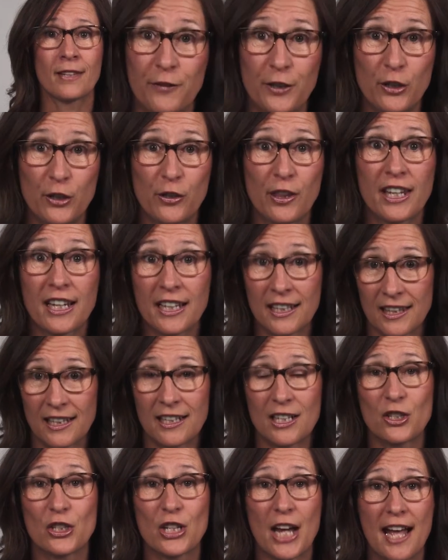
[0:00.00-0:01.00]
If you think
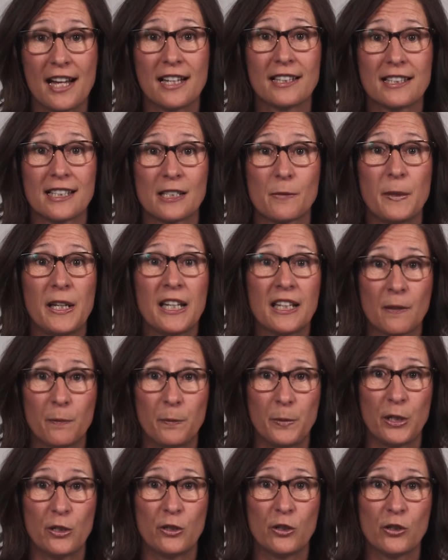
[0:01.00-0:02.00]
that a child is being
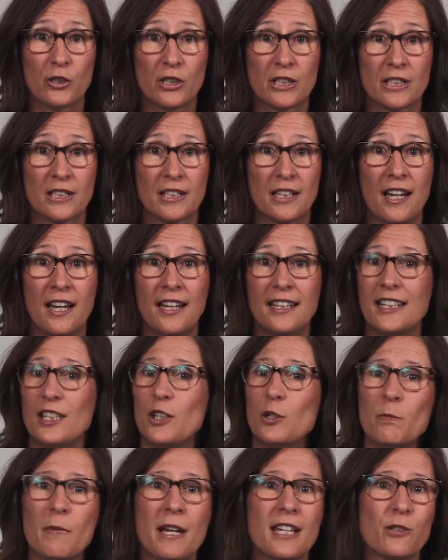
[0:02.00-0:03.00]
abused,
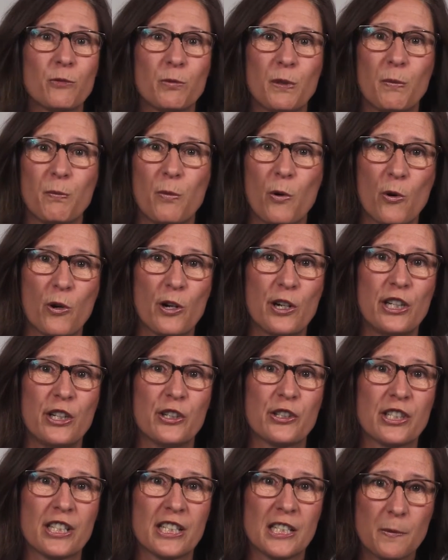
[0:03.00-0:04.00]
you must report
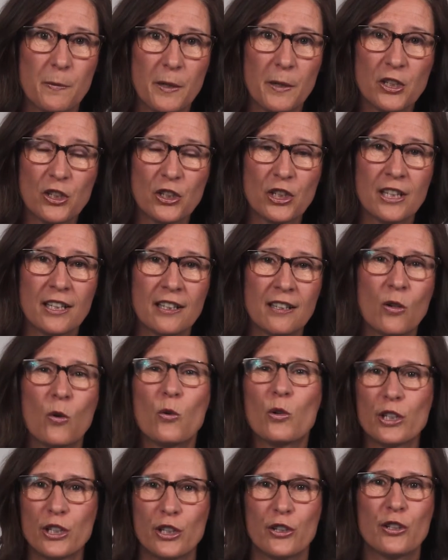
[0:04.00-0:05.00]
your suspicion
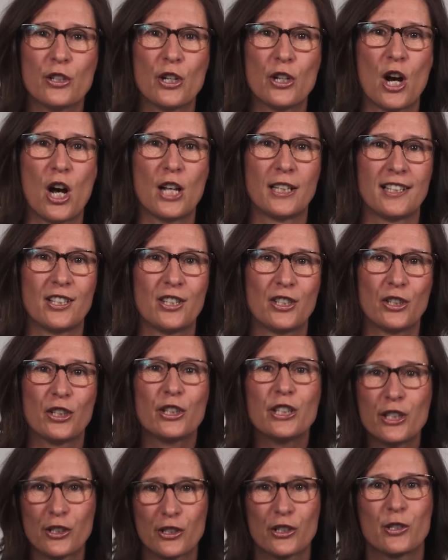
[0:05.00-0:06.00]
or your knowledge
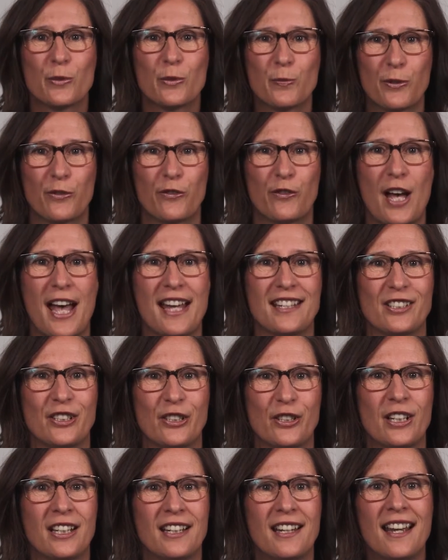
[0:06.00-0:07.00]
to your
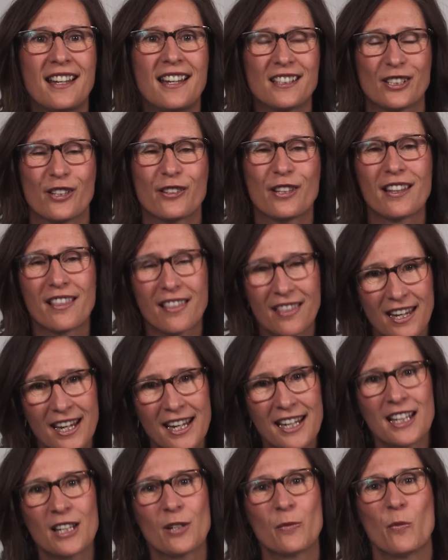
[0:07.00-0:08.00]
supervisor so that
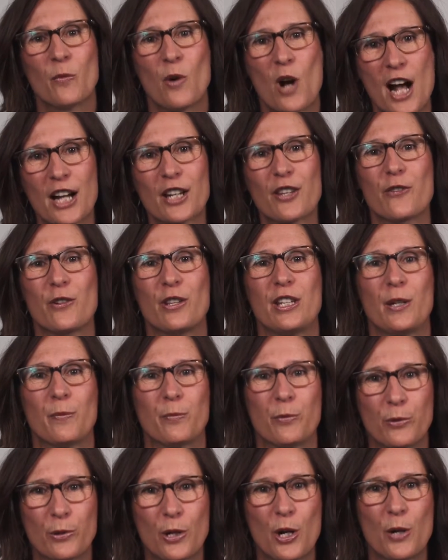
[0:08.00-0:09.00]
they can walk through the
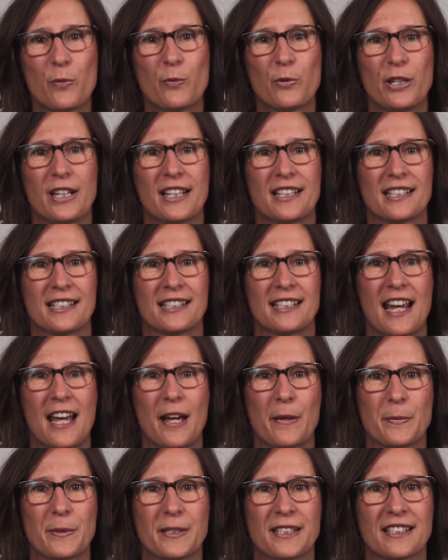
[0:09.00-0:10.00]
appropriate
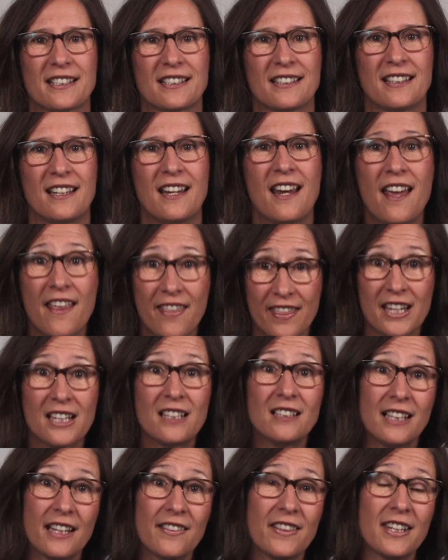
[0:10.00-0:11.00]
steps.
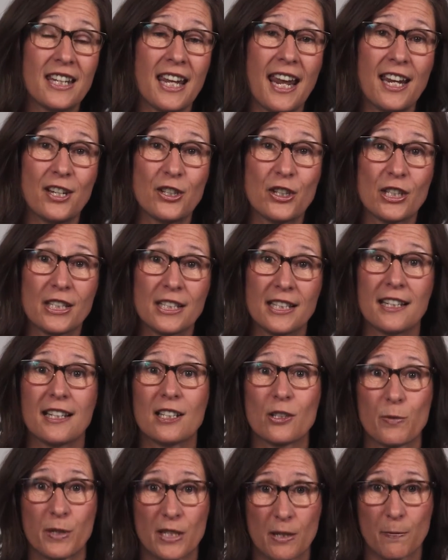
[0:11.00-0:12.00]
They'll let the agency
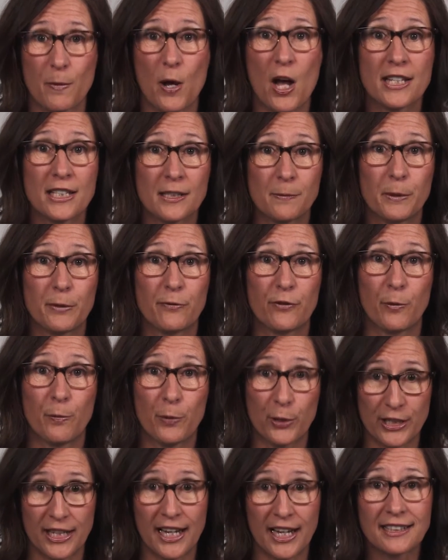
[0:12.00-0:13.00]
that's responsible for
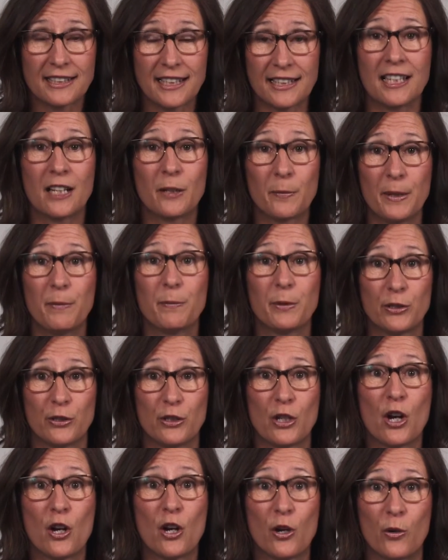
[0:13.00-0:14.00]
protecting young people
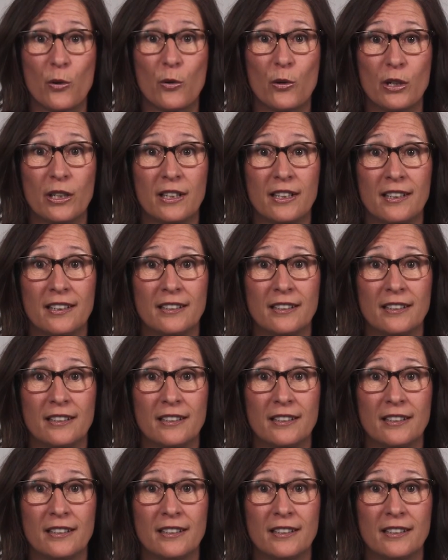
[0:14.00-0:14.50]
know.